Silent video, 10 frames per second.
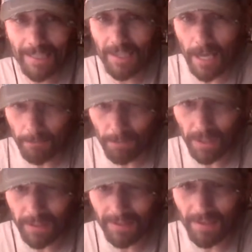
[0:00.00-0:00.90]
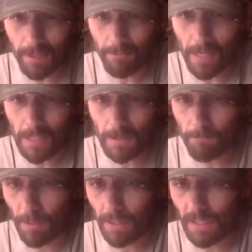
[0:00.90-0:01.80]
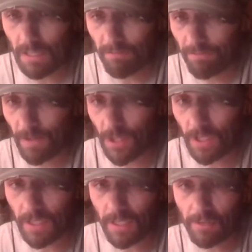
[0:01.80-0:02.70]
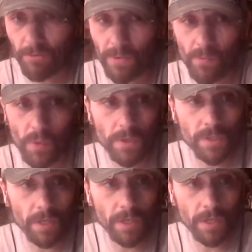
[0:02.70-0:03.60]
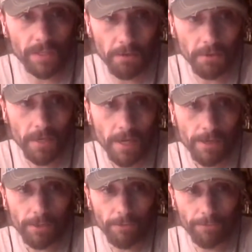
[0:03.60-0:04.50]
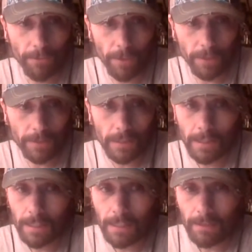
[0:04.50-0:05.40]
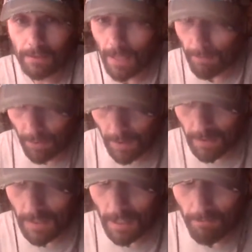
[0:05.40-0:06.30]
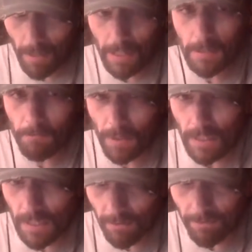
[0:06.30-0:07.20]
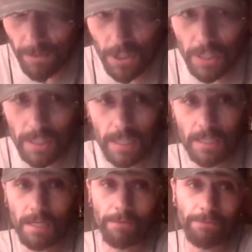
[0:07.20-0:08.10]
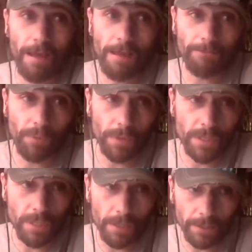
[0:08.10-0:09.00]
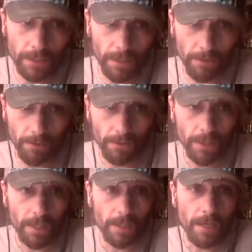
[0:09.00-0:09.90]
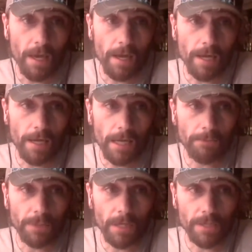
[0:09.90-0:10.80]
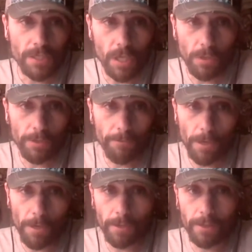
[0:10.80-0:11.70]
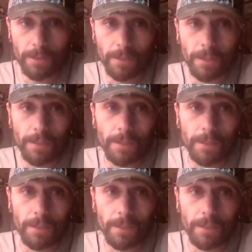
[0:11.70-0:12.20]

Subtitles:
he's not playing a ton of minutes, but he's efficient. He's got 3 points on the year. Kerfoot, not playing a ton of minutes, but he's efficient. He's got 5 points on the year. You got Soderberg,